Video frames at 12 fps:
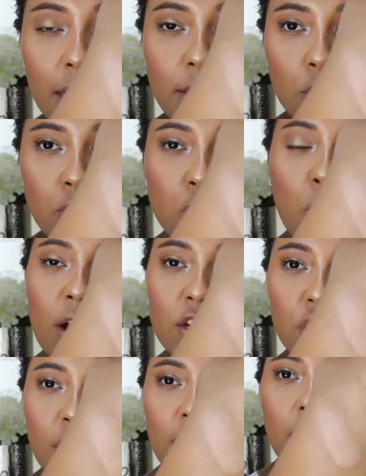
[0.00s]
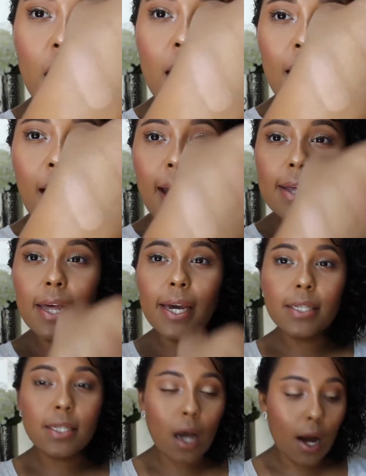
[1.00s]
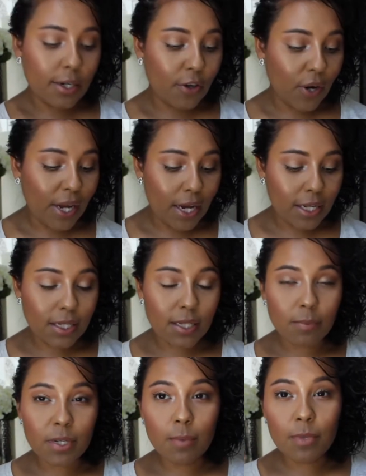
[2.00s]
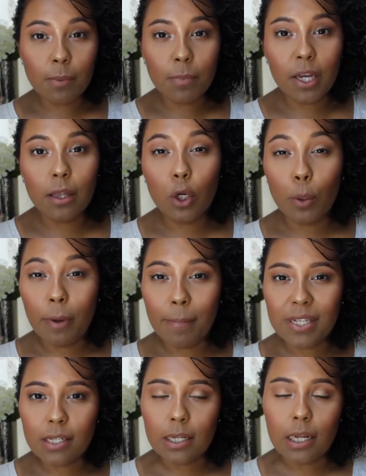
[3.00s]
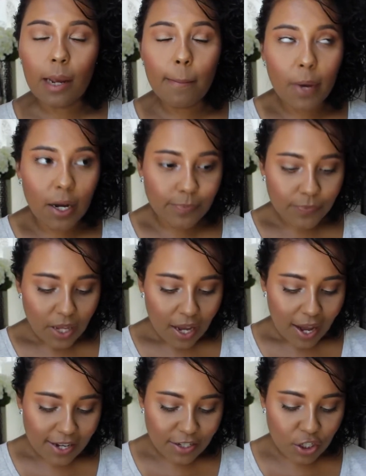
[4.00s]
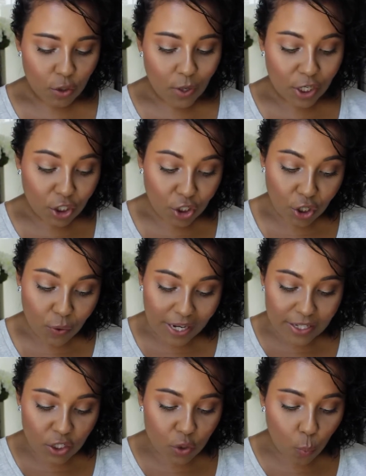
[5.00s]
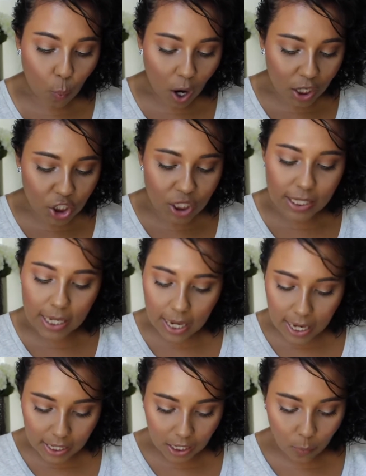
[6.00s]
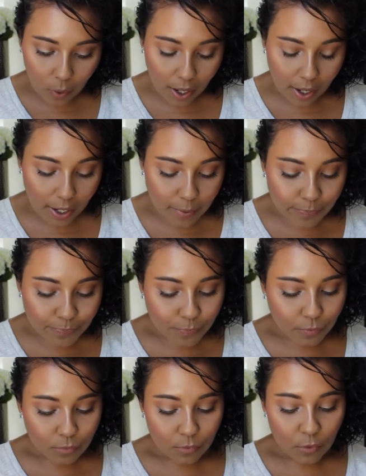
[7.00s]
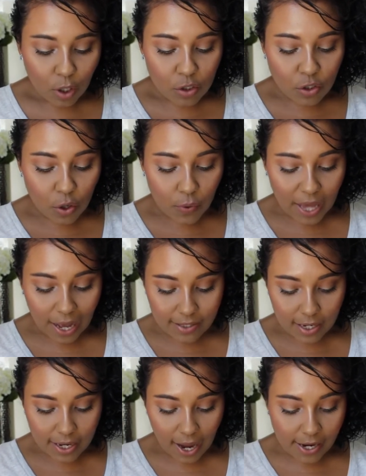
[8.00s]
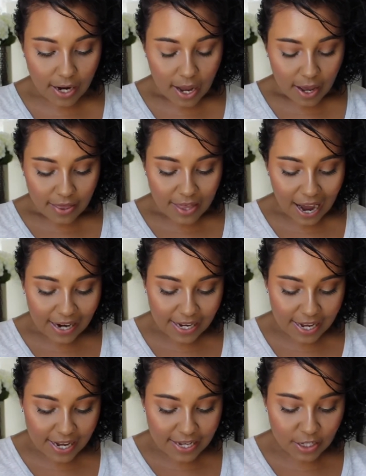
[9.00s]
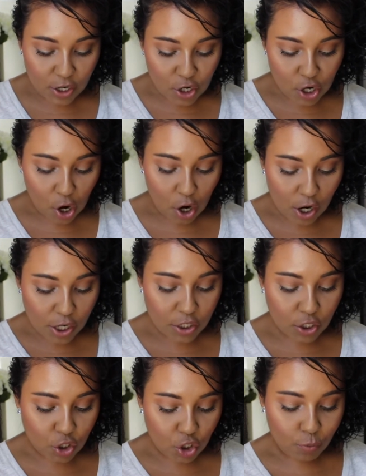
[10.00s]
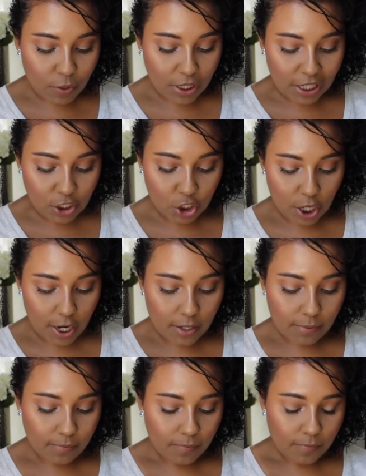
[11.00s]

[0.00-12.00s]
I know swatching highlights on your hand sometimes can be a little bit misleading, but I still want to show you guys swatches anyway. So yes, again, that is NARS Jubilation.